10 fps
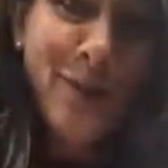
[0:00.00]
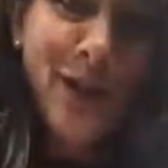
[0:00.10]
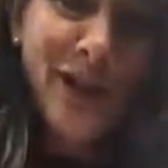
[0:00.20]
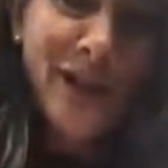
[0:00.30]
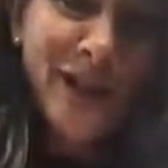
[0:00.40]

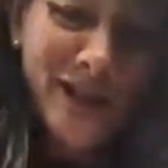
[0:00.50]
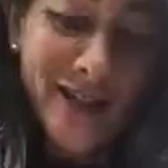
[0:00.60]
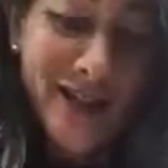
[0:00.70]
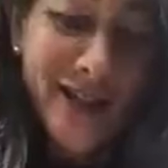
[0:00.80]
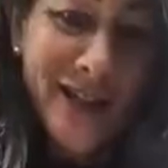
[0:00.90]
my
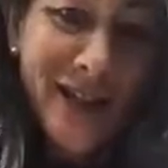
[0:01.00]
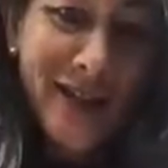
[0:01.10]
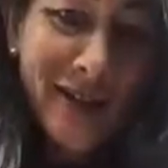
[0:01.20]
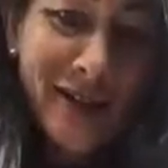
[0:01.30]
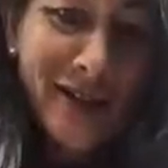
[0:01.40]

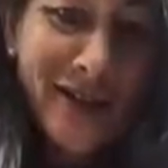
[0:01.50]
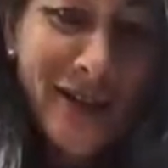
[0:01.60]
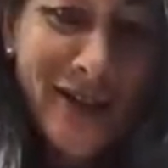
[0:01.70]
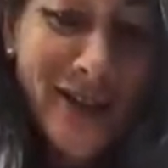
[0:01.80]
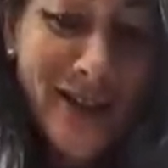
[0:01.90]

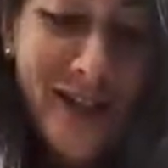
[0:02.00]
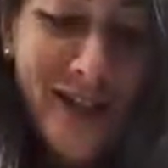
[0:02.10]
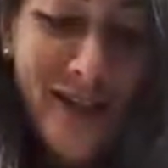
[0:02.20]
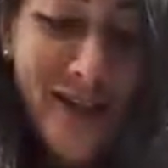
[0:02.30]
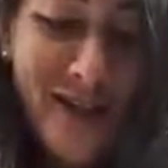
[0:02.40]
second
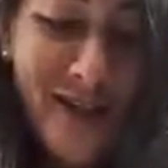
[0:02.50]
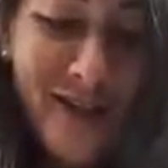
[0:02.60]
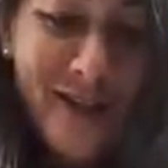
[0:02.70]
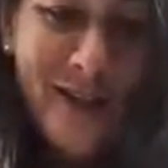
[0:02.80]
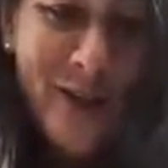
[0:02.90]

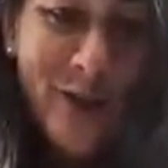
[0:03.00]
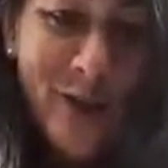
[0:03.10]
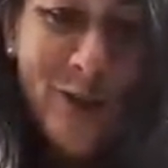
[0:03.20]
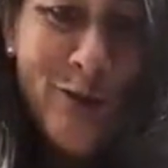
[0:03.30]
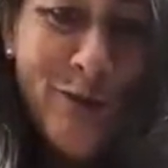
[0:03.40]

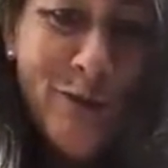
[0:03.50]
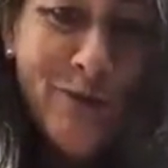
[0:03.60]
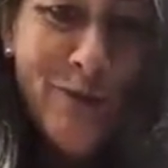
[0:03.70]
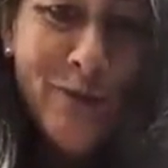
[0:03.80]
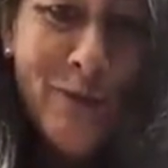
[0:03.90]
shoe,
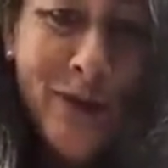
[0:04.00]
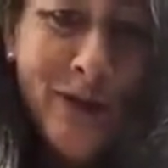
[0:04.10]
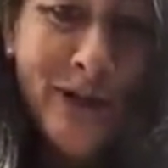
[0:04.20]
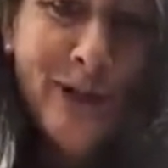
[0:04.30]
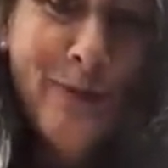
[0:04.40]
but
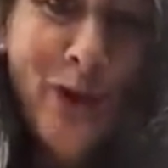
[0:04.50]
this is